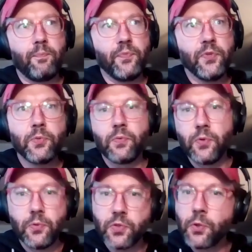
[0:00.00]

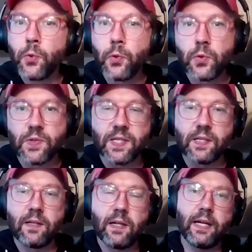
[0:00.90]
new tools
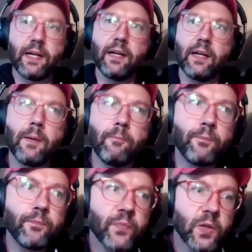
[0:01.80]
and
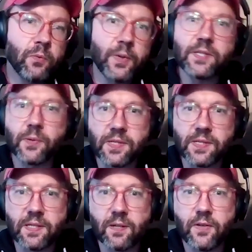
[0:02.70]
resources
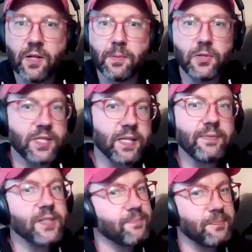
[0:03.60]
that are available. You still have
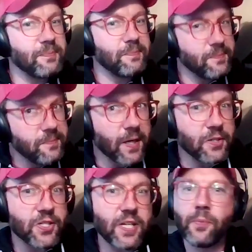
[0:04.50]
to
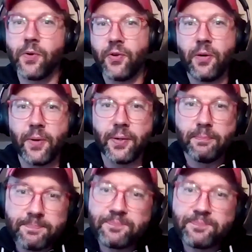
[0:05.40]
understand what you're doing.